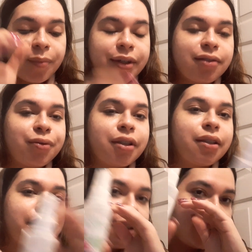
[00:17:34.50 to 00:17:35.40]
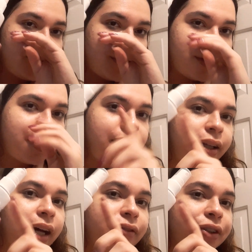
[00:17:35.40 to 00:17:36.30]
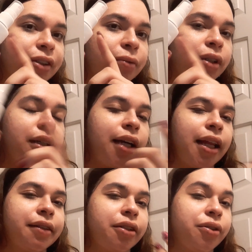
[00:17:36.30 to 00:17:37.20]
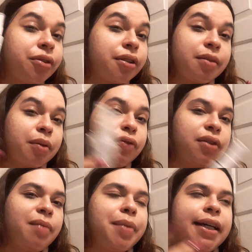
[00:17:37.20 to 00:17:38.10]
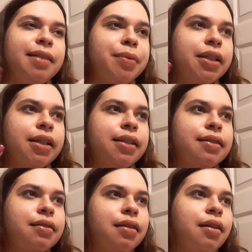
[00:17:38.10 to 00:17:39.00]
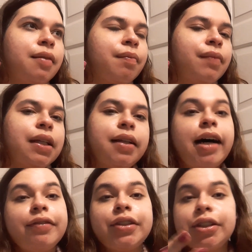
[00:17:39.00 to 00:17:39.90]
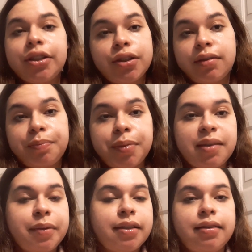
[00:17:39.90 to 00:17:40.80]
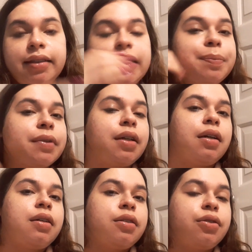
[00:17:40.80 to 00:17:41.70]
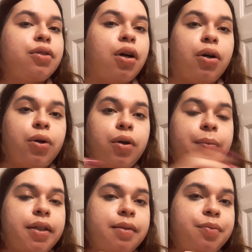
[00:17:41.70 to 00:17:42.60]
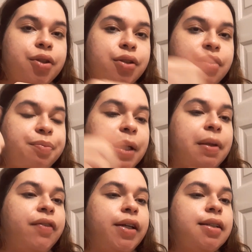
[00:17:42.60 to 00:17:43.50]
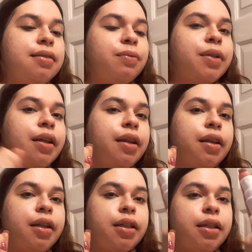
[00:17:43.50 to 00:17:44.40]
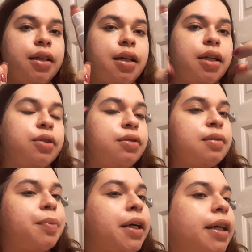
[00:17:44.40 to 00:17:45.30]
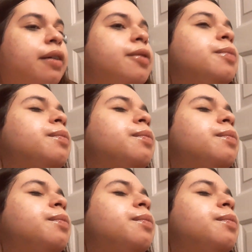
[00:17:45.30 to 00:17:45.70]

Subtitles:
This one is just the lavender one. I like to use this before bed because lavender just puts me to sleep. So I'm going to just spray my face with the little spray.